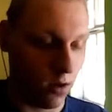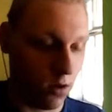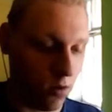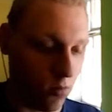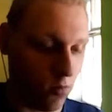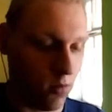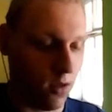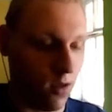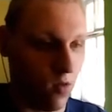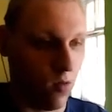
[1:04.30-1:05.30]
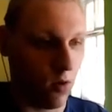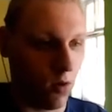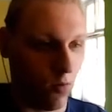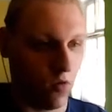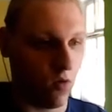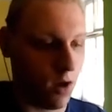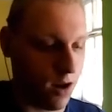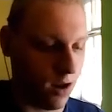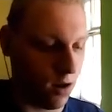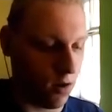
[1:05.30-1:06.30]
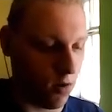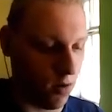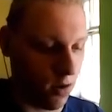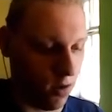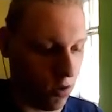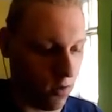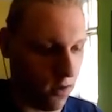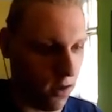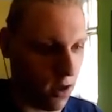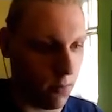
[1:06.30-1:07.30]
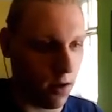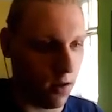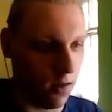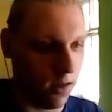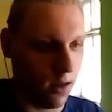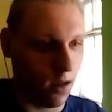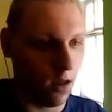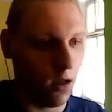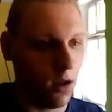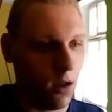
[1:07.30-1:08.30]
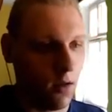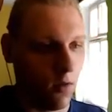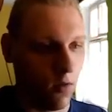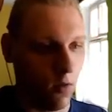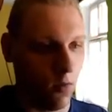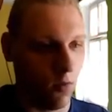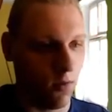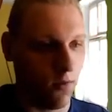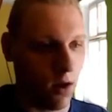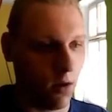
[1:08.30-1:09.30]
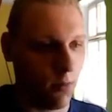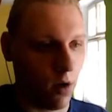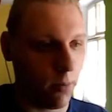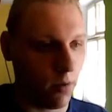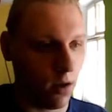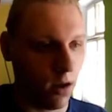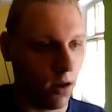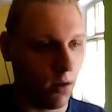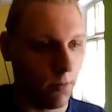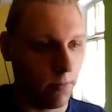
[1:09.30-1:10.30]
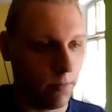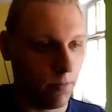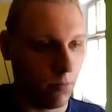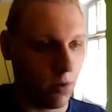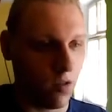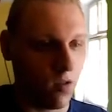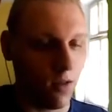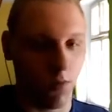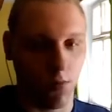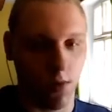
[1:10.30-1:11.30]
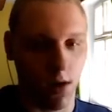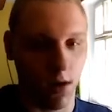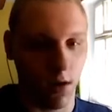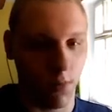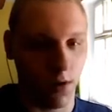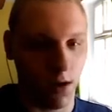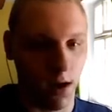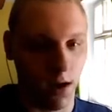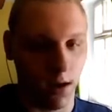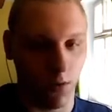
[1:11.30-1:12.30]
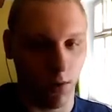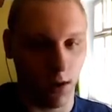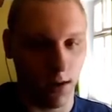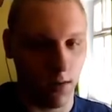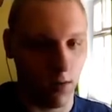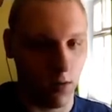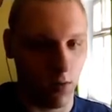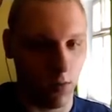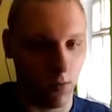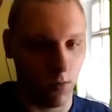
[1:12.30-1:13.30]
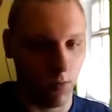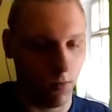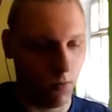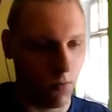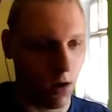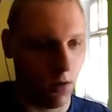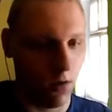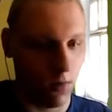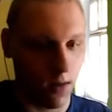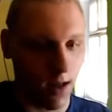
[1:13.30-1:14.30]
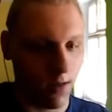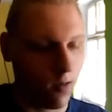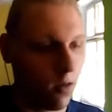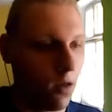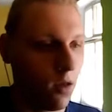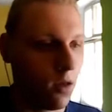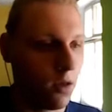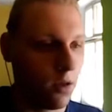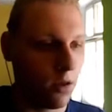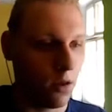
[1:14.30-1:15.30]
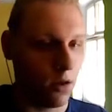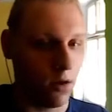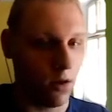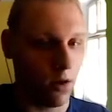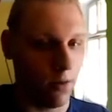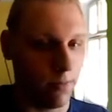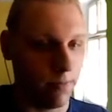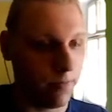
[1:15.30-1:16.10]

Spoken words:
do is you could also add another HTML here to define it properly, but it's not required, but I like doing it, so I'll use that. So